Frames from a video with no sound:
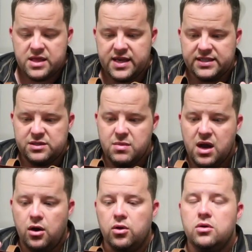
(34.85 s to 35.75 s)
They
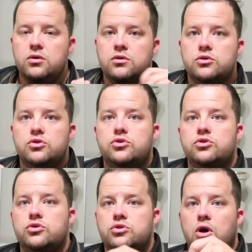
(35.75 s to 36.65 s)
smell
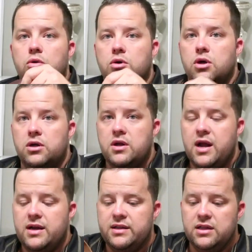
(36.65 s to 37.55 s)
so good.
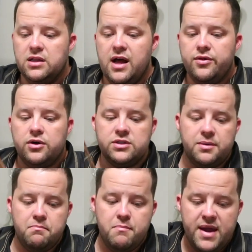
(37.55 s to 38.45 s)
And the leather is
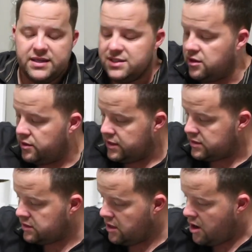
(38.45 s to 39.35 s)
amazing on
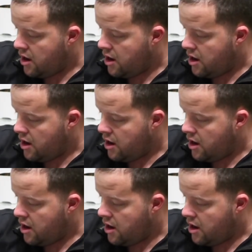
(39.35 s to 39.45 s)
this.